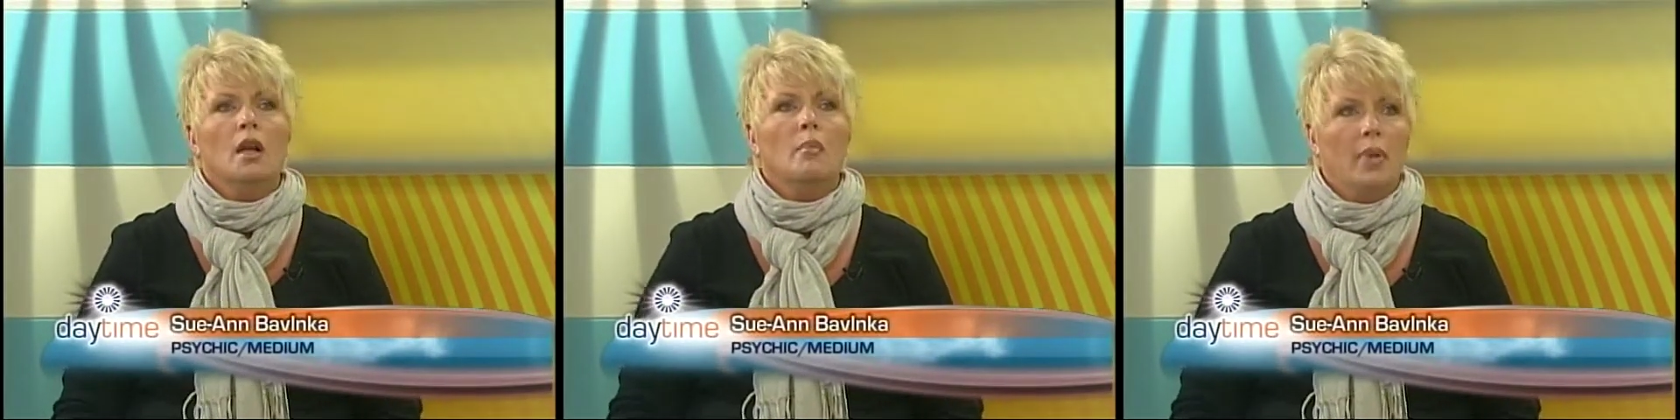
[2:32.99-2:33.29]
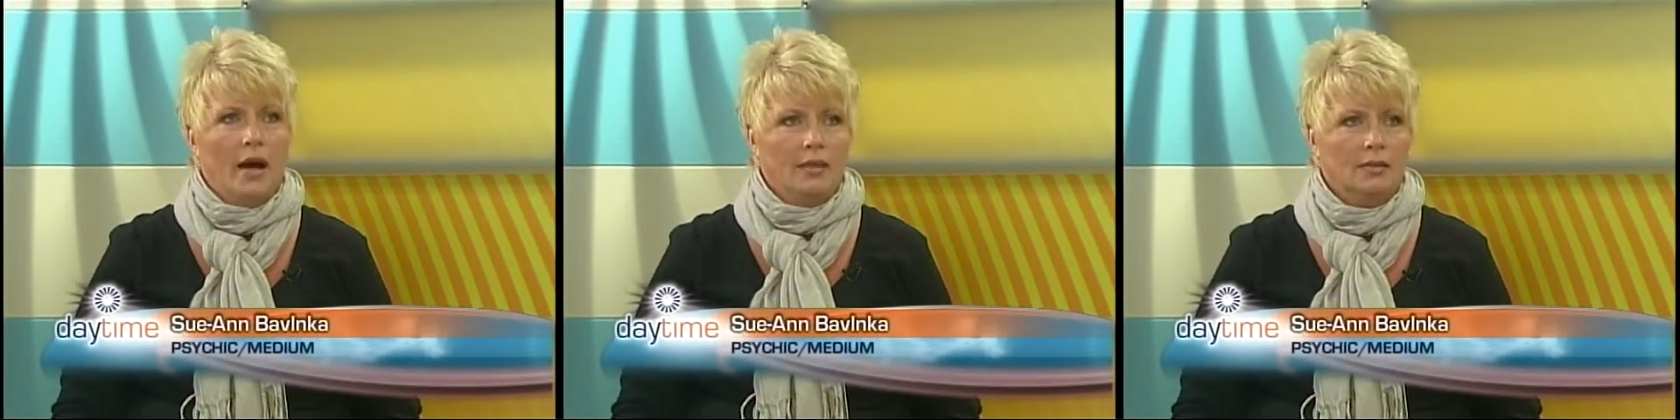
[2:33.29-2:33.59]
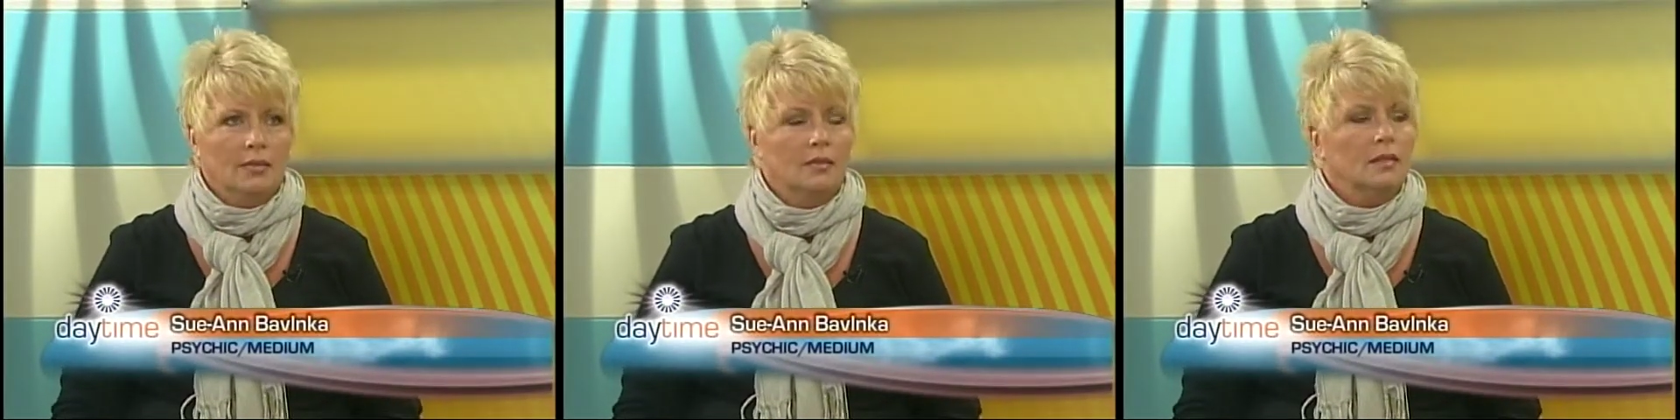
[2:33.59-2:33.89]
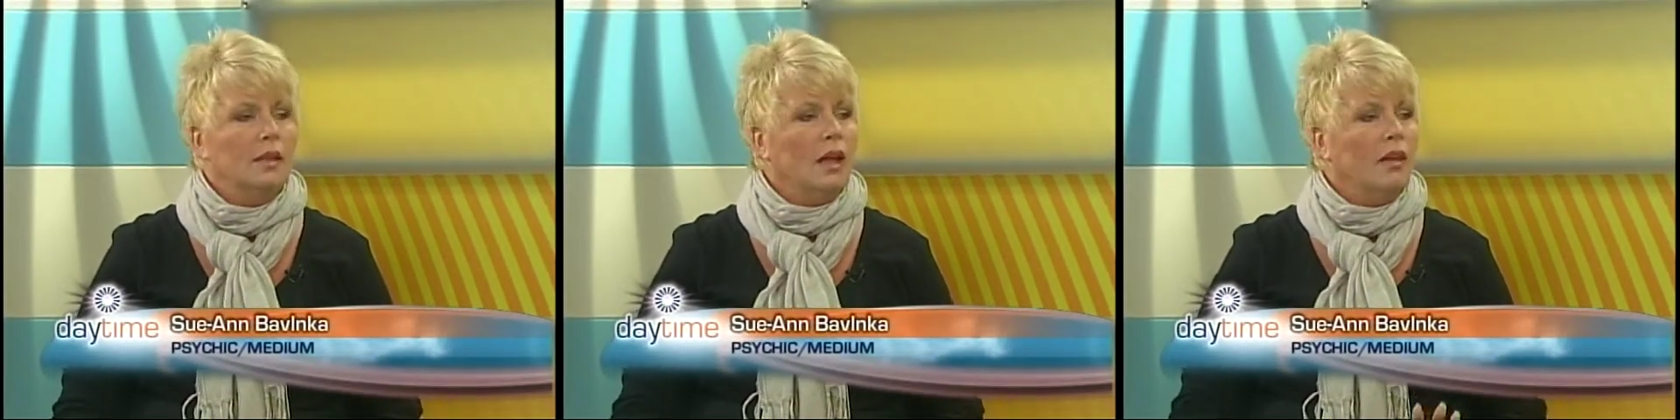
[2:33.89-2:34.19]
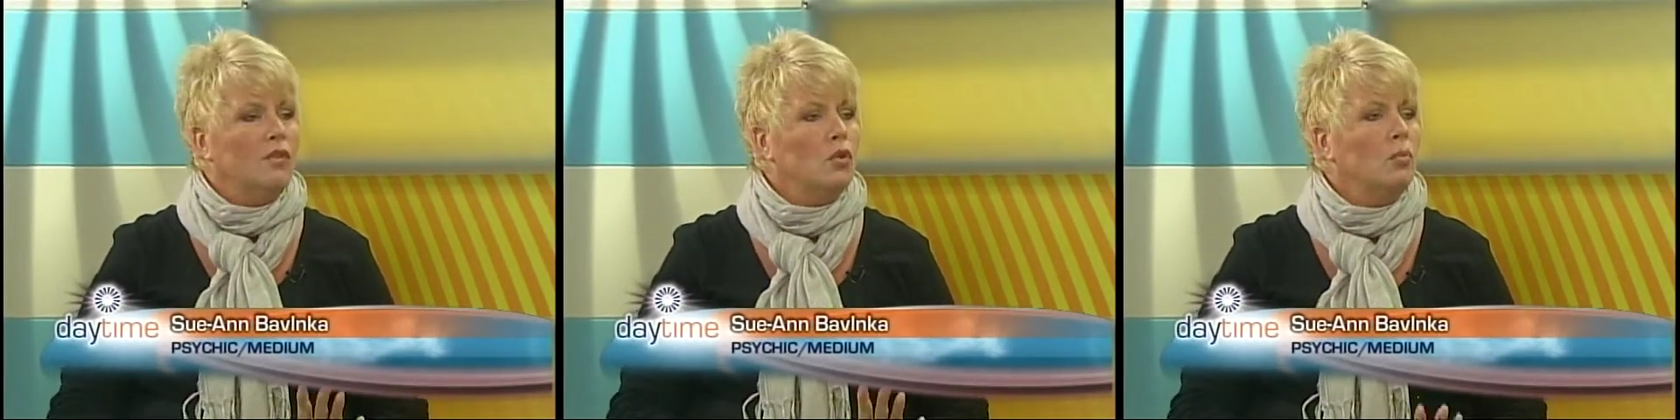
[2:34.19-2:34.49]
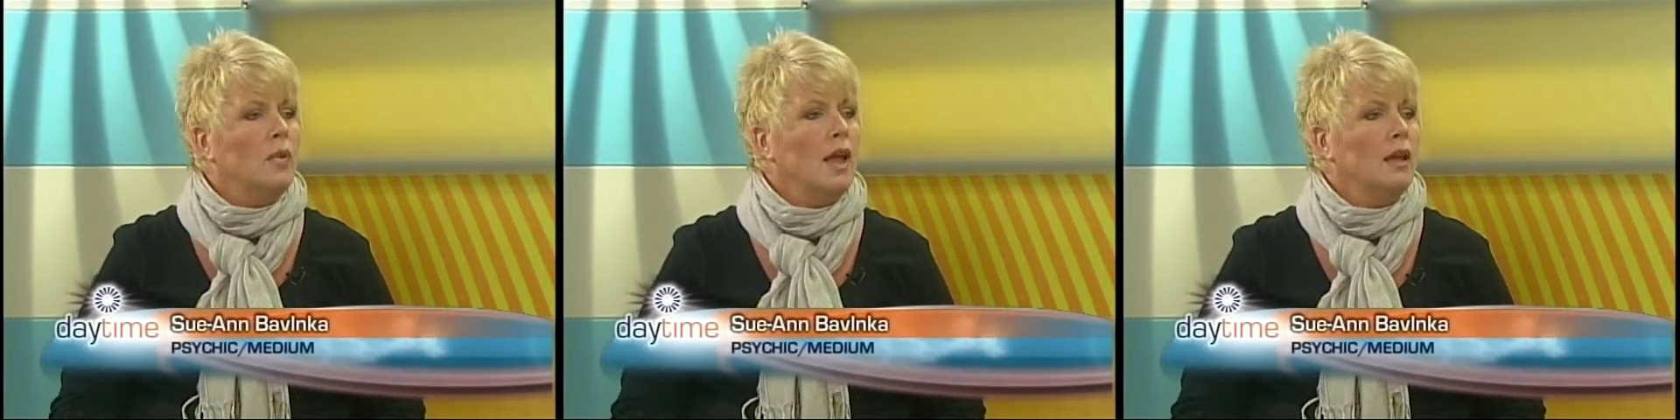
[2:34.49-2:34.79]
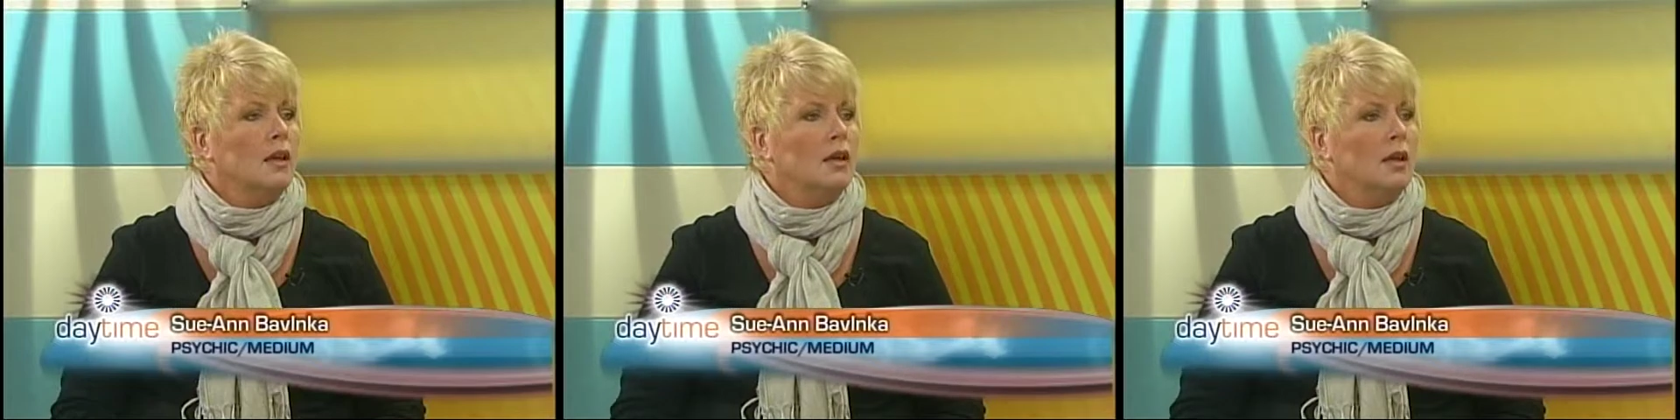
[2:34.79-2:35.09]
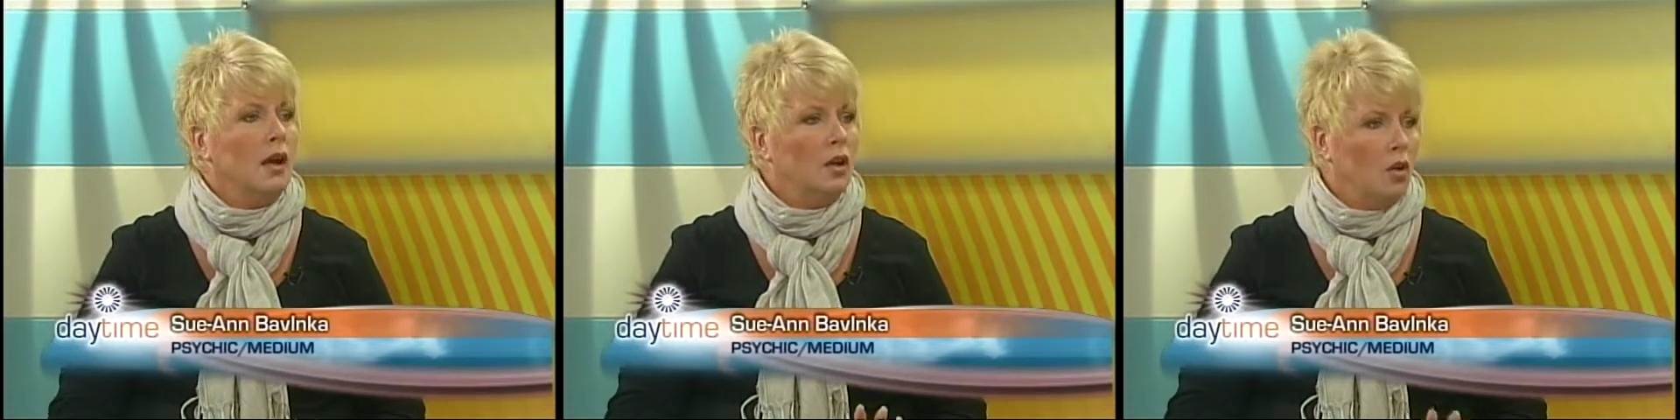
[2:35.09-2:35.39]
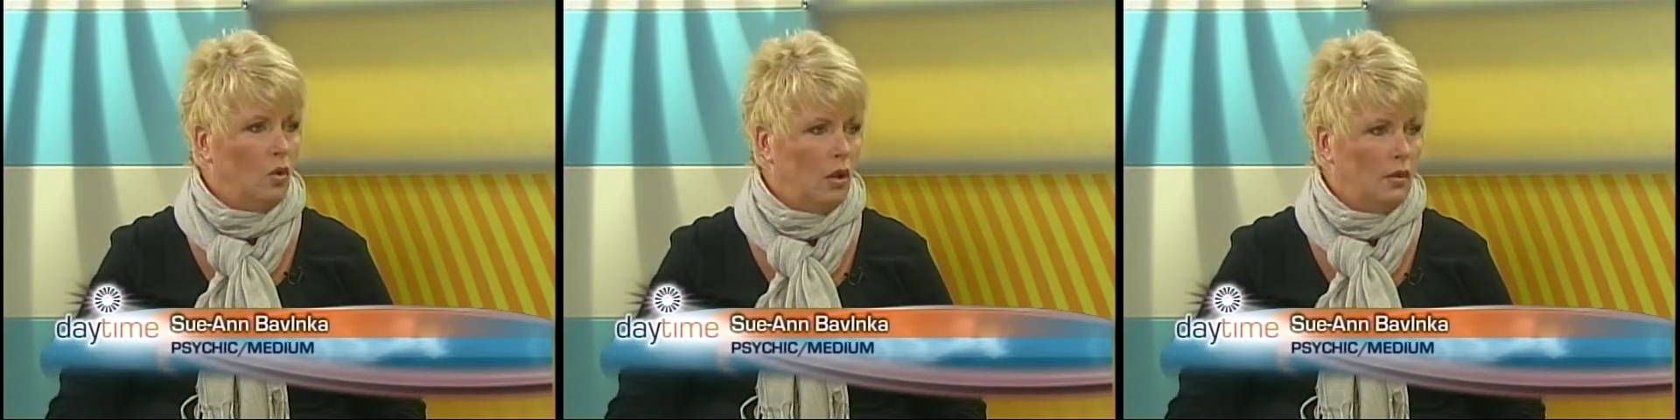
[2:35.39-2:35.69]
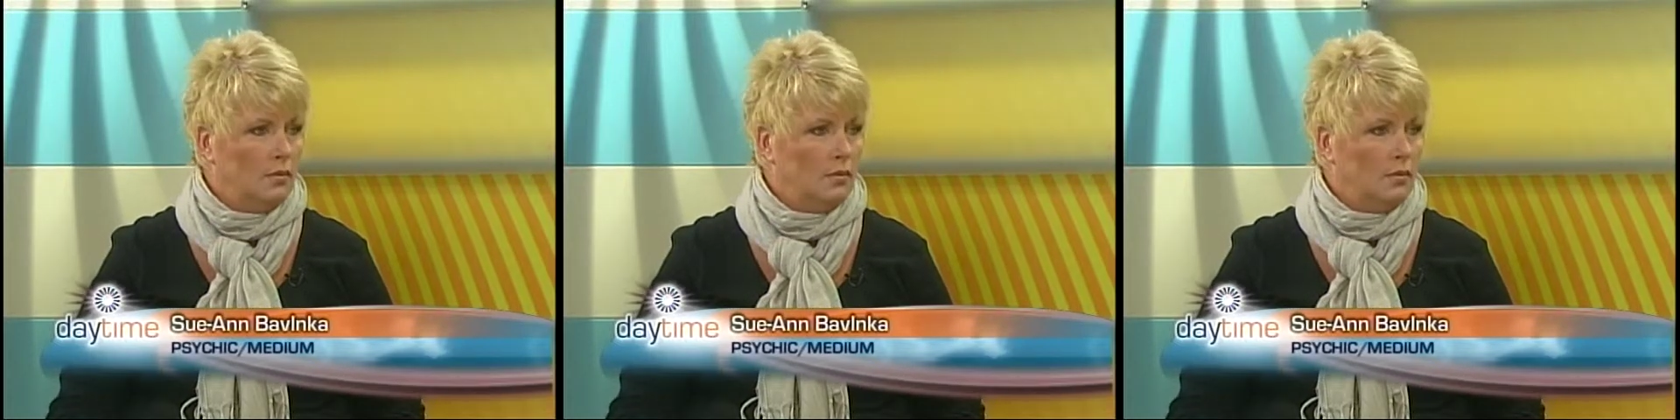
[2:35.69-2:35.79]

But if you make a goal,